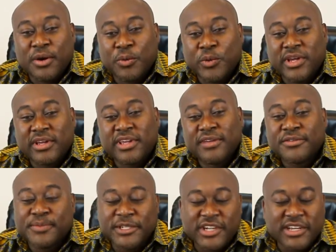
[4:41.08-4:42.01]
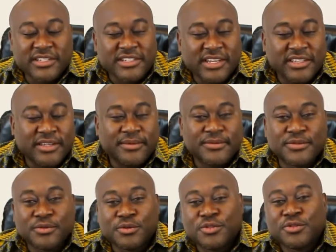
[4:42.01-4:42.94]
we give special
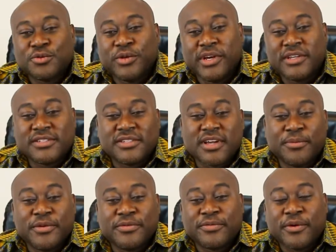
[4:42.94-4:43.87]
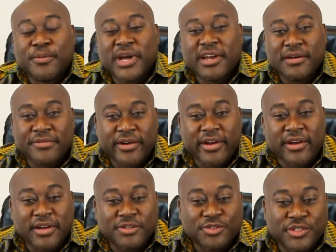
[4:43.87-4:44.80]
incentives to students coming from other African
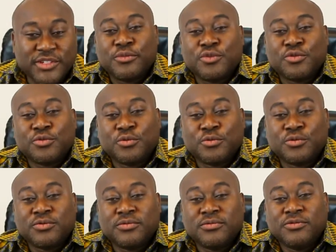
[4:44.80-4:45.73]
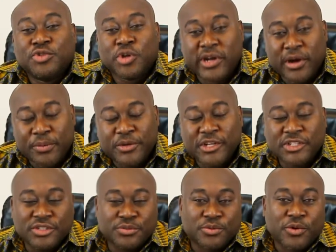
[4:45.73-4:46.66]
countries to join our
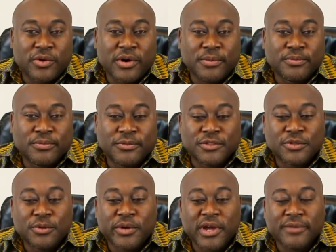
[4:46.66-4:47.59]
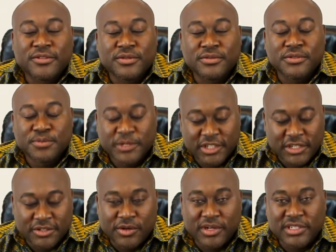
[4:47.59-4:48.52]
PhD program. So we have special
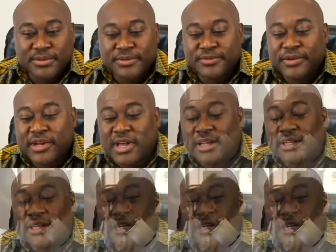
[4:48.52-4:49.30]
scholarships for that.